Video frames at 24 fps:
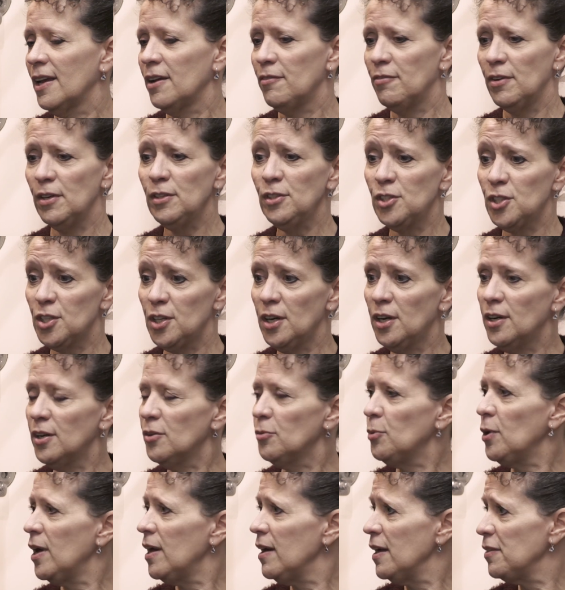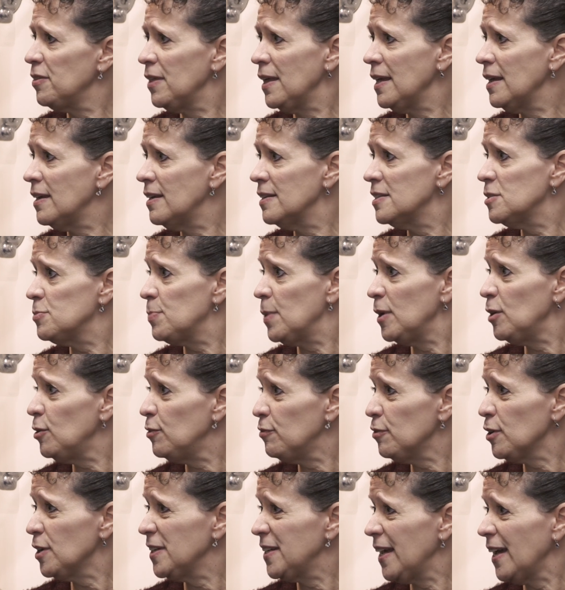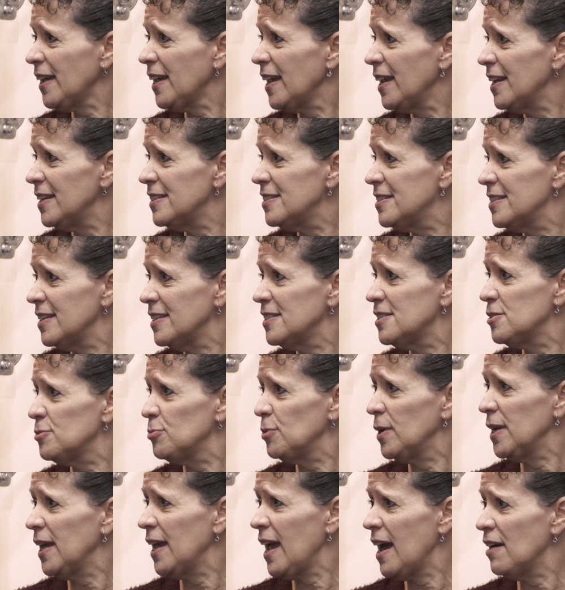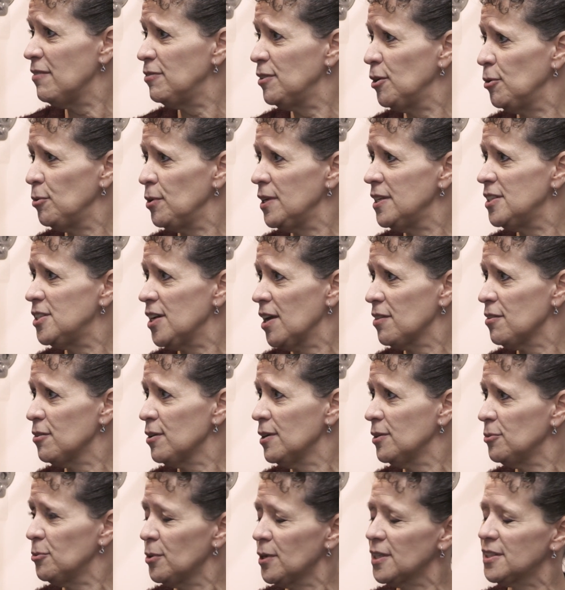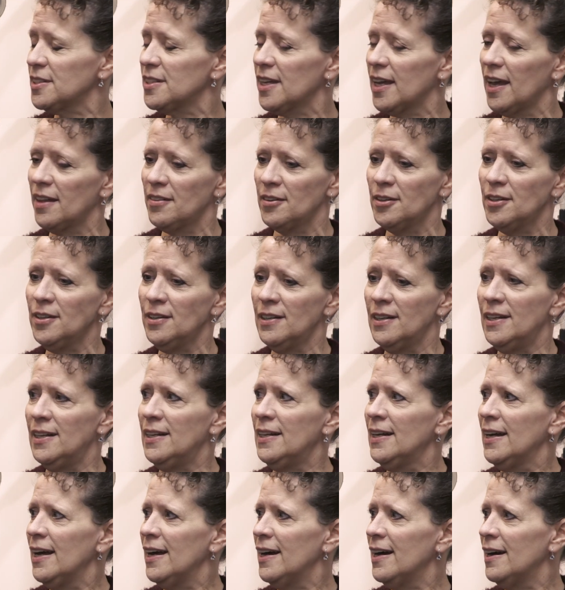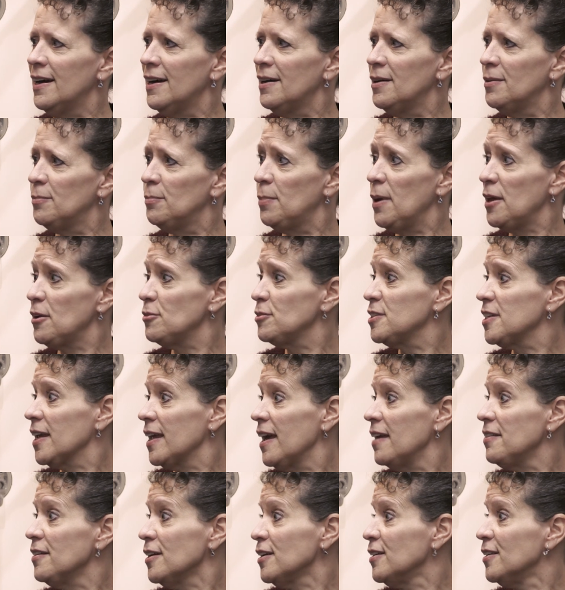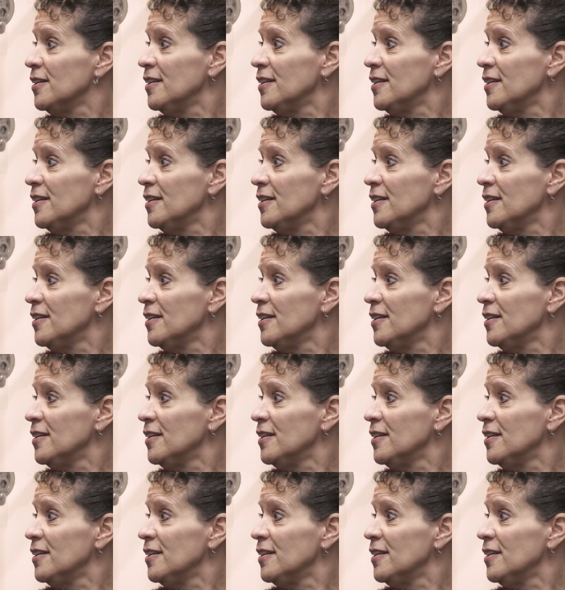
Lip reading: For sure. Well, I think it's been over a decade since we have known each other and worked together. Better together.